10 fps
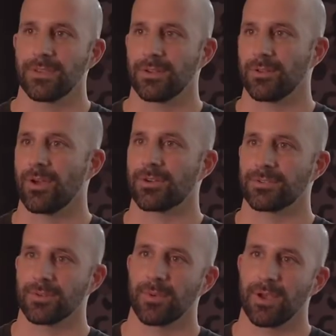and their
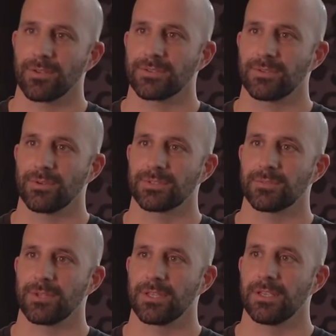long-term health. So
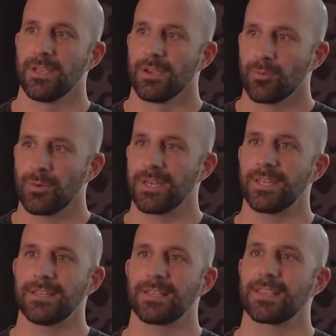ultimately, we
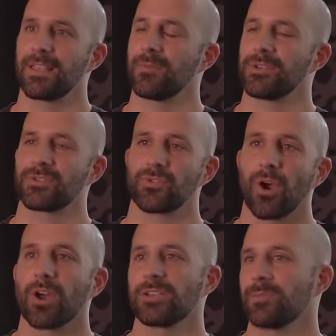need to get them as
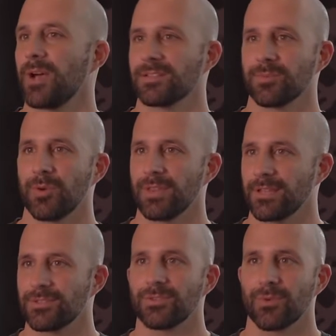strong as possible on
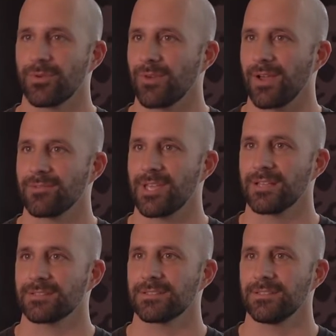that two twenty-five
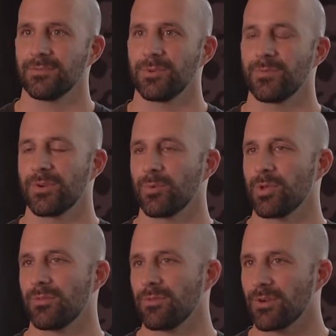test. And we feel
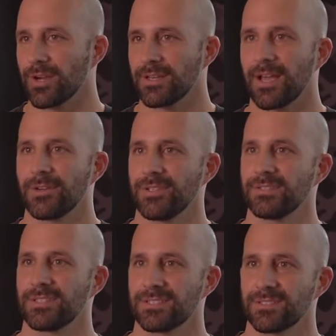we have a very dialed-in
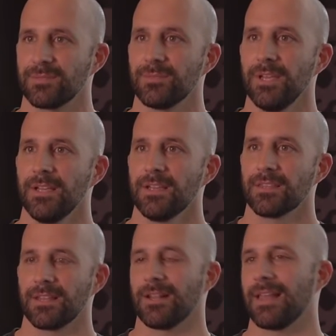system that